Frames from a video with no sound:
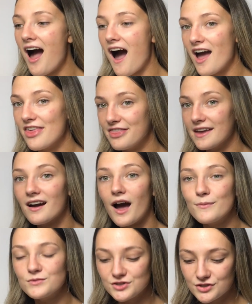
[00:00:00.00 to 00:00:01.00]
I think
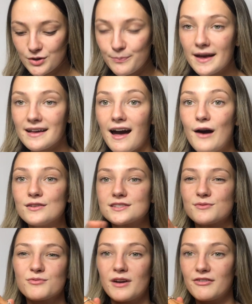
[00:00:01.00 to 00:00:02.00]
I'm just going to pick out some
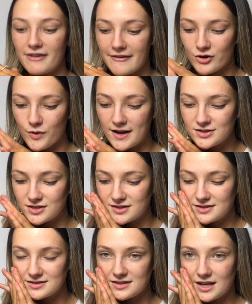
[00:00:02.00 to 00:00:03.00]
of my favourite
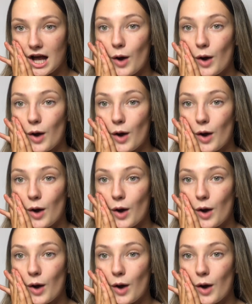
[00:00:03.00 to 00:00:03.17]
questions